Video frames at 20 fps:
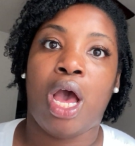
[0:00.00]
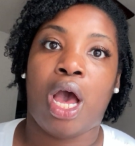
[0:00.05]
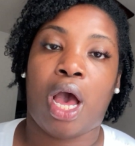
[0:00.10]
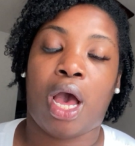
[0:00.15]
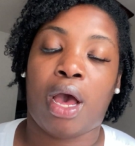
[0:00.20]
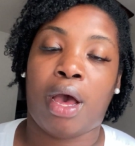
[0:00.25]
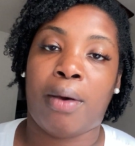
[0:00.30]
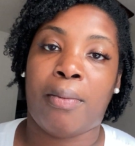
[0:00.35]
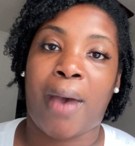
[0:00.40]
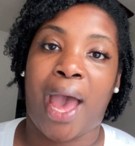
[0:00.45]

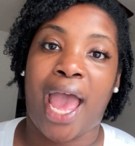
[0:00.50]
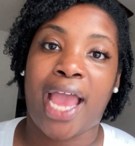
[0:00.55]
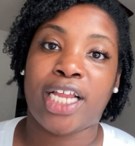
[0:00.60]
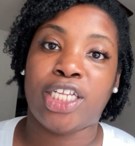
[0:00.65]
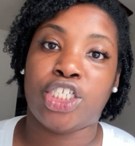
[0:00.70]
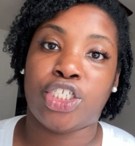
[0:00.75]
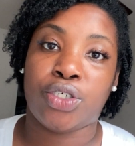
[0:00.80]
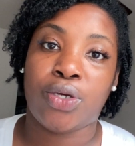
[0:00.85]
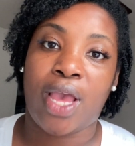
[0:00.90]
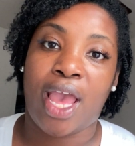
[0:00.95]
I
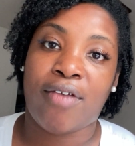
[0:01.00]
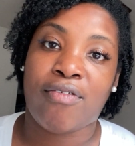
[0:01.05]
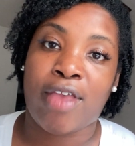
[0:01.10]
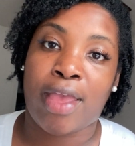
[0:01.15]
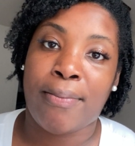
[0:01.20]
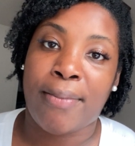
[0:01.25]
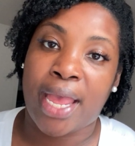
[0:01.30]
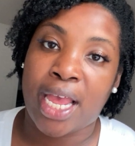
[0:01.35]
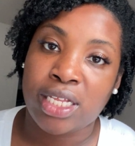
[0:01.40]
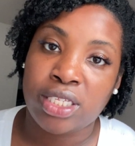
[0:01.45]
do have a
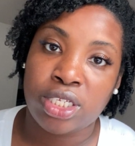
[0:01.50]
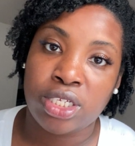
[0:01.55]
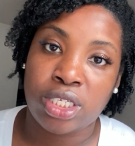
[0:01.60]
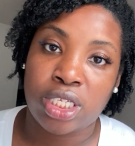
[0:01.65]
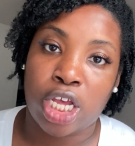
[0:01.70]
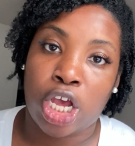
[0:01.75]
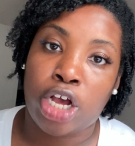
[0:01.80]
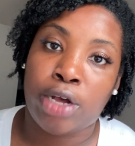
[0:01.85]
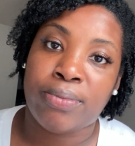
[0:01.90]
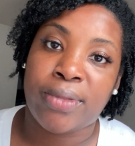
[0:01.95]
master's
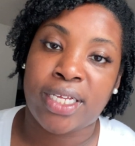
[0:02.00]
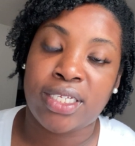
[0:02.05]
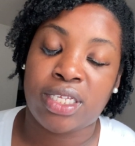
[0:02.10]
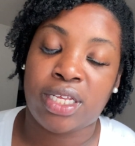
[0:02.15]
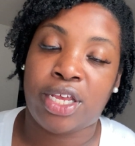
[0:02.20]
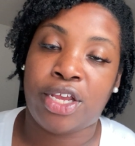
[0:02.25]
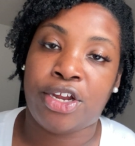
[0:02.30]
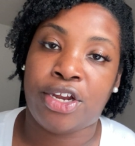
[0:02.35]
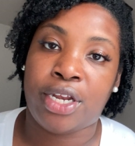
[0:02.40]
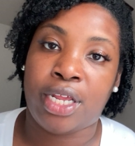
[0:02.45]
in Homeland
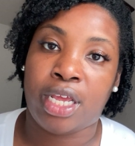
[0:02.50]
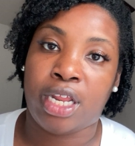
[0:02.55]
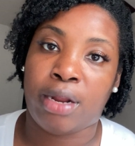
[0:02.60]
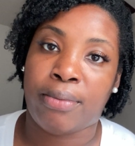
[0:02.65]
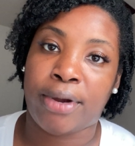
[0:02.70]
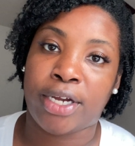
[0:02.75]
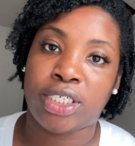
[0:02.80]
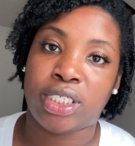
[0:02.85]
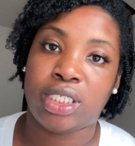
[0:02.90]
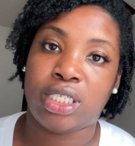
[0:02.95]
Security and
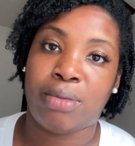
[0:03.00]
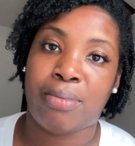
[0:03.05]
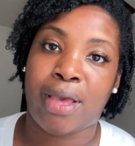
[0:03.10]
Emergency